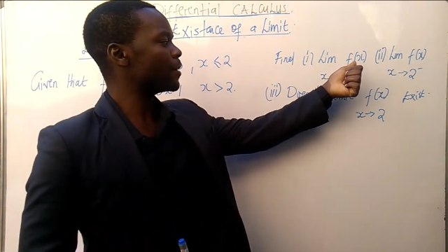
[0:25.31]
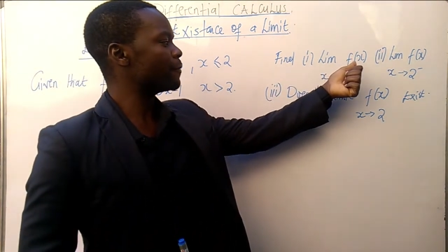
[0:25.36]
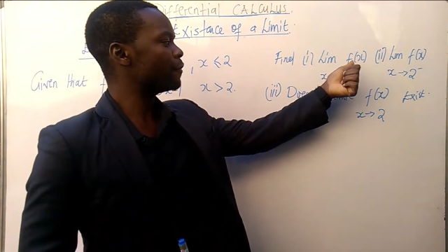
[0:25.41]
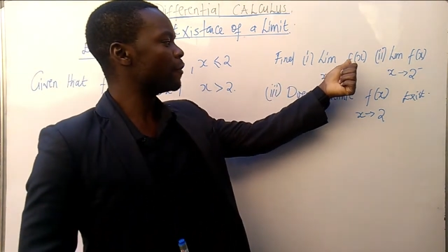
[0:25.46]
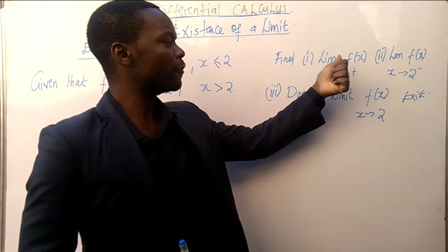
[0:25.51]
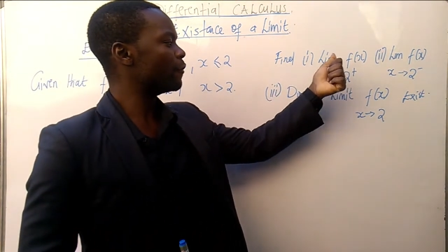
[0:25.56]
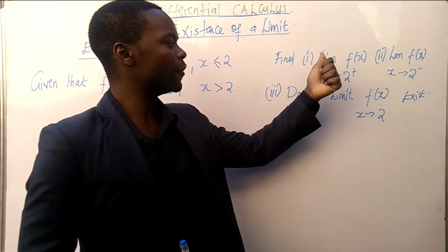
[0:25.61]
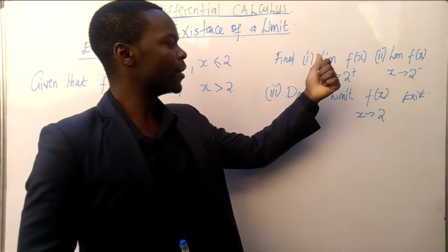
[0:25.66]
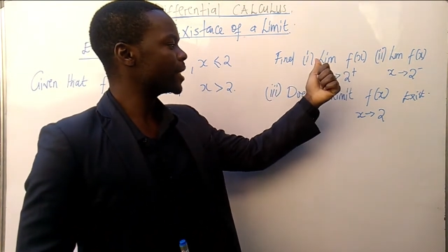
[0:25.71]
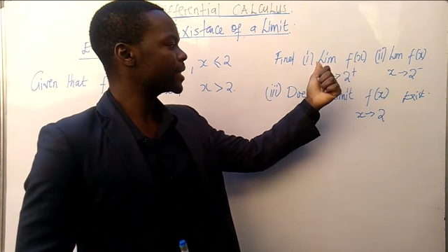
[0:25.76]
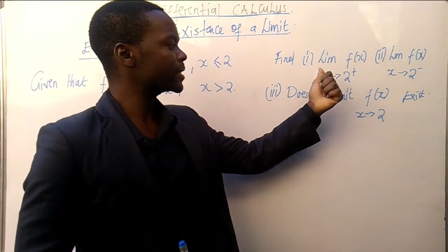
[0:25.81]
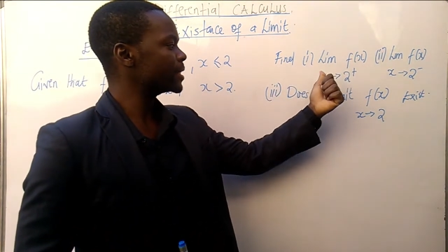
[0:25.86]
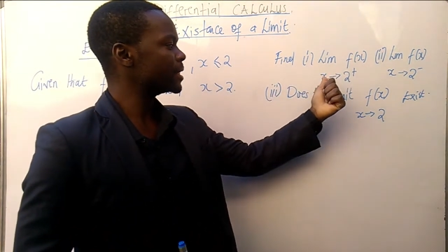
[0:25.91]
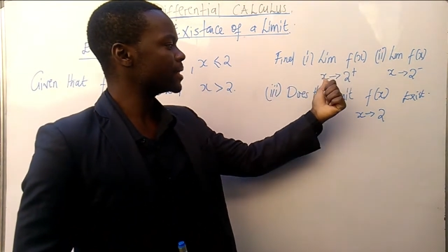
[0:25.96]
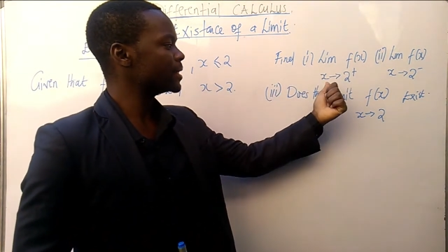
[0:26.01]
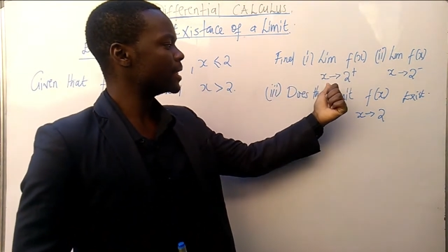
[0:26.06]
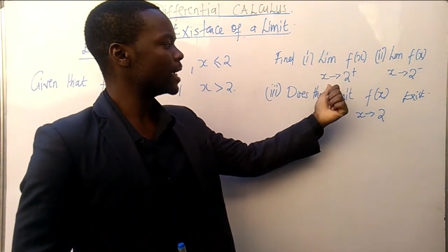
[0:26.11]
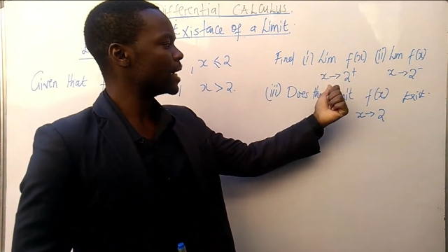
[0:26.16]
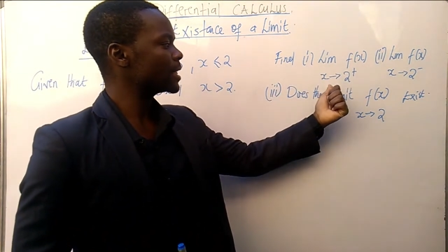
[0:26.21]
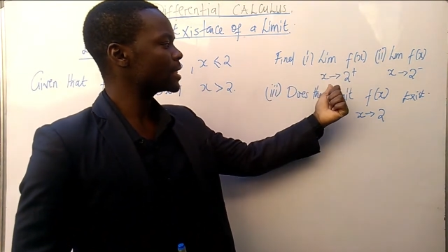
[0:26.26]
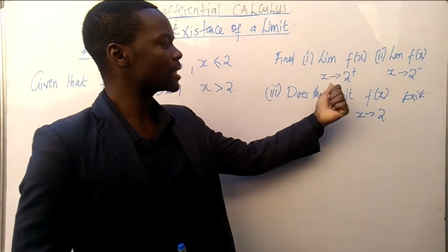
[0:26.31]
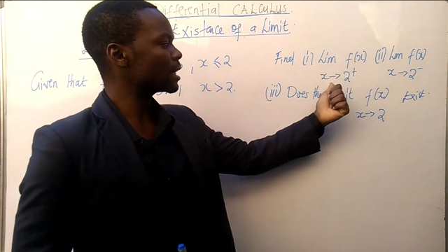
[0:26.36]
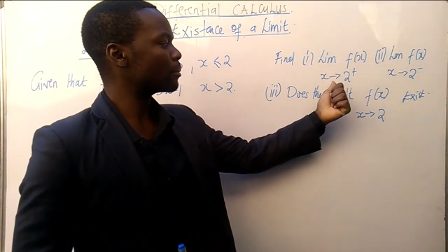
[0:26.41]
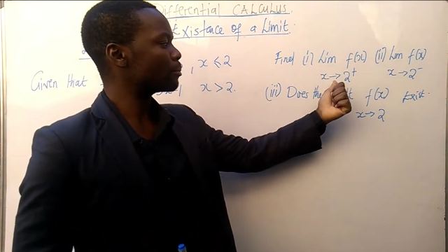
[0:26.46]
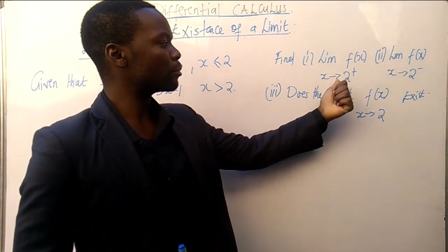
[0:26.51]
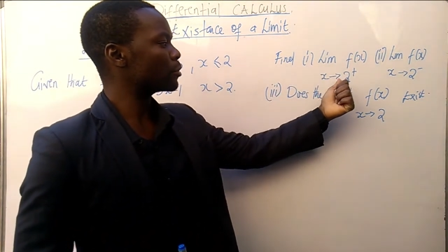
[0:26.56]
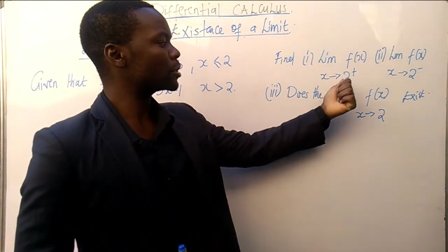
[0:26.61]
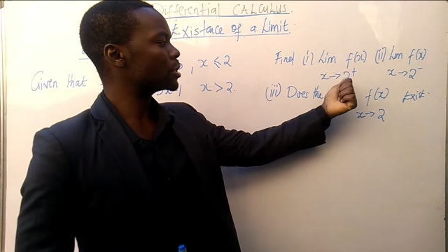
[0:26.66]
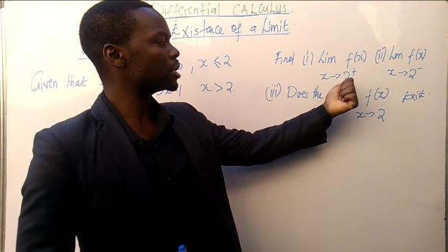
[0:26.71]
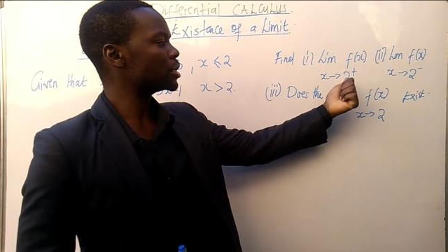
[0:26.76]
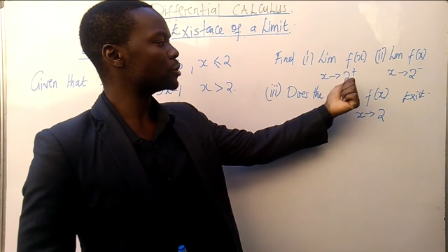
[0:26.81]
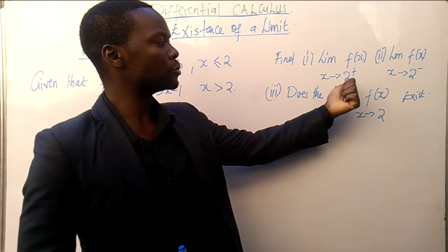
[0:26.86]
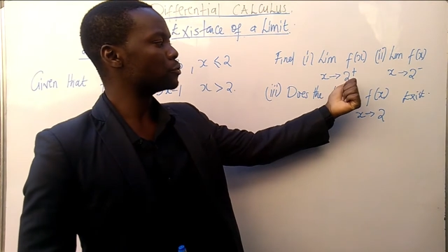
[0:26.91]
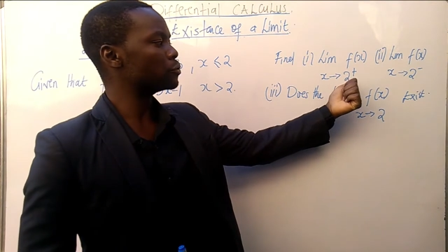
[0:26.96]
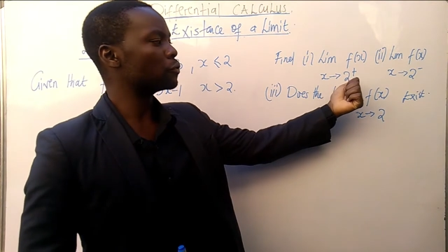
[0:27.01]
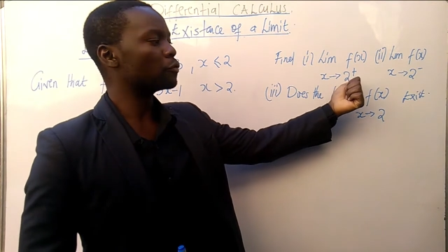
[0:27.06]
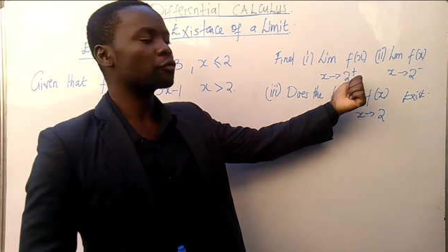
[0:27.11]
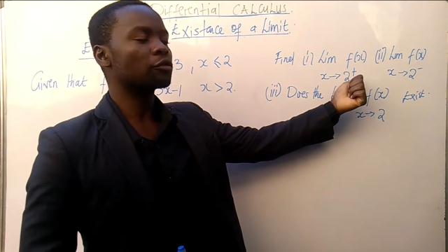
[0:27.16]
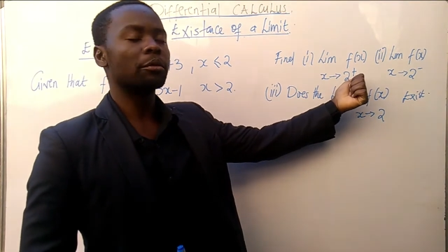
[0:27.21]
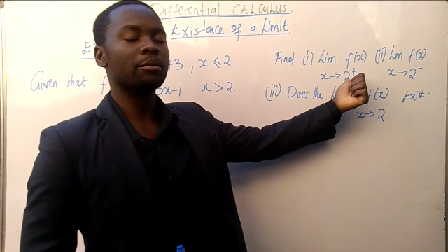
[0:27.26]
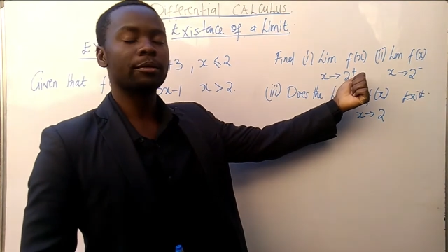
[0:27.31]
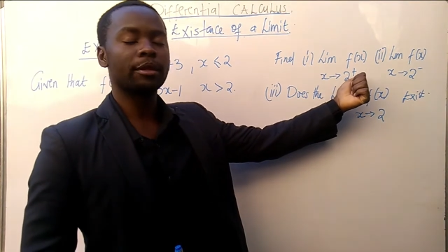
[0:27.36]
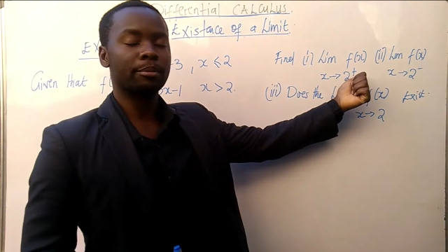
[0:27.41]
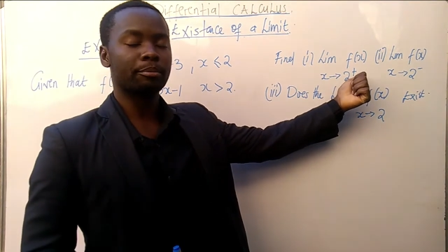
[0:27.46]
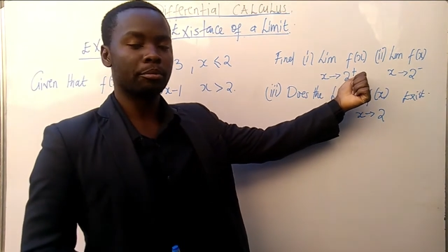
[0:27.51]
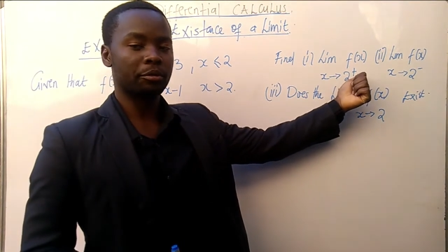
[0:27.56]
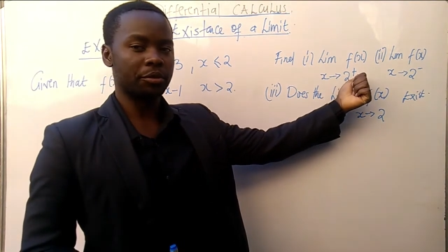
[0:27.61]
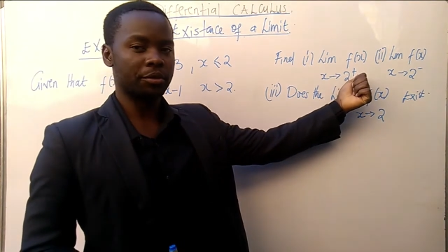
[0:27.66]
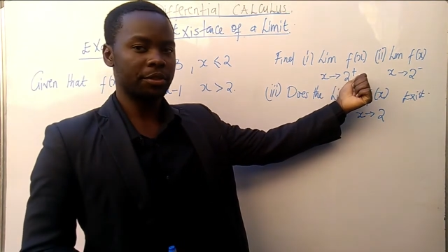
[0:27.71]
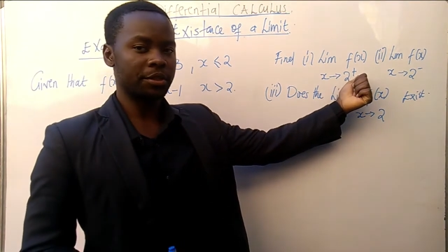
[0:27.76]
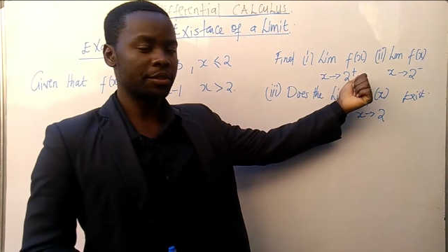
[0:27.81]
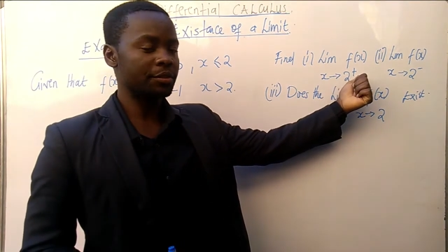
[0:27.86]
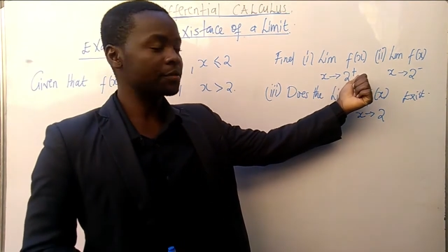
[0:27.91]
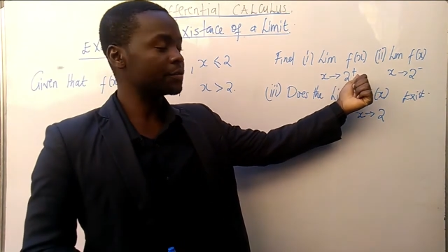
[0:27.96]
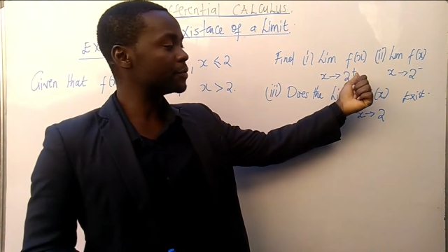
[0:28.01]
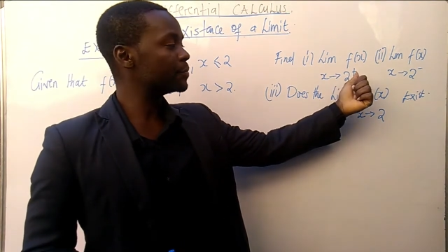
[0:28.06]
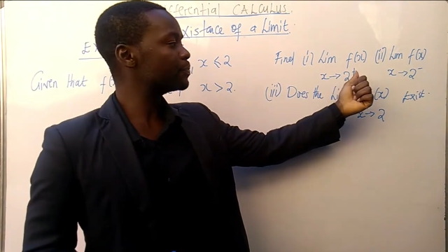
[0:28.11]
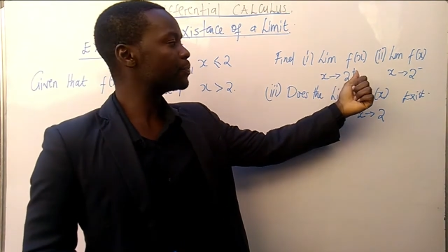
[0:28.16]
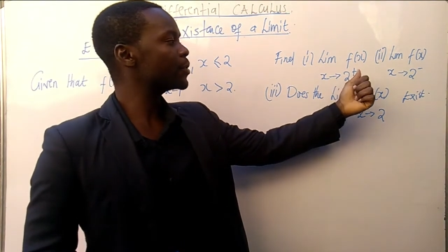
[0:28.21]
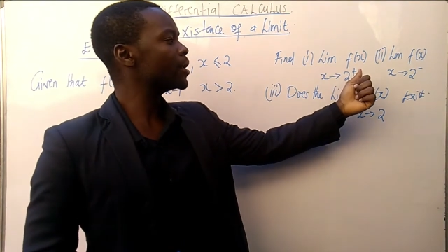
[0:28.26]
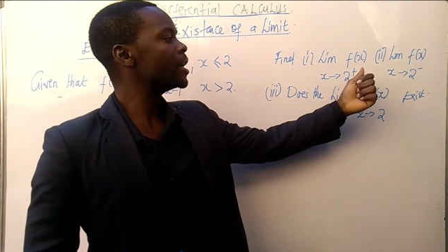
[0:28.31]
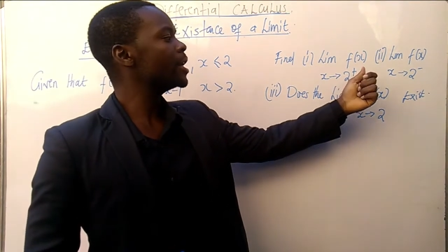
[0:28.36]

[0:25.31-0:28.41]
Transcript: f of x as x approaches 2 from the positive,